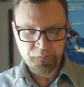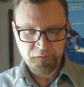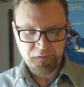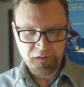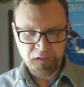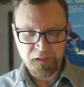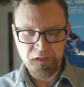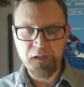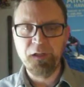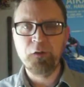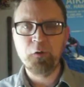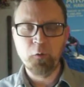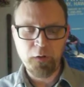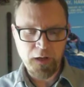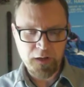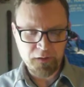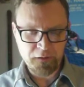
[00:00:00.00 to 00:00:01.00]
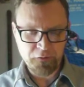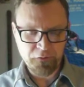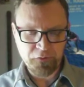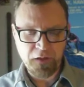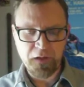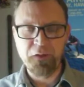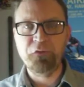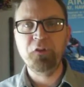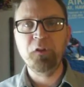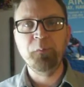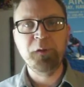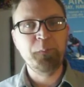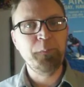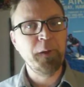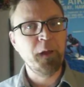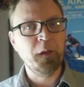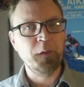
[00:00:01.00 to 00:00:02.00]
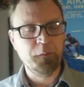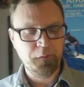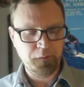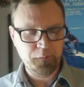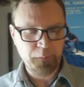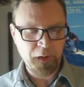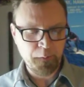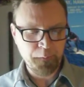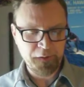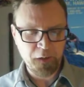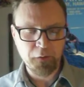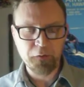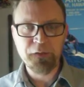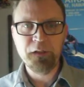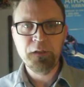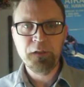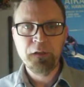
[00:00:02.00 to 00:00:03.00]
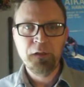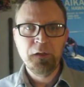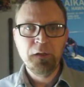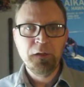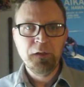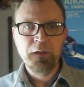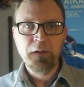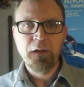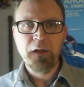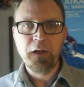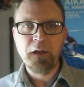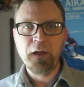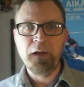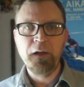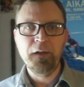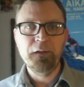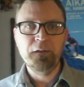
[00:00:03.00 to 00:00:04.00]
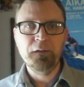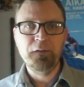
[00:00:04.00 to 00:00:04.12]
The creators uh, Jimmy Pal Palmiotti uh,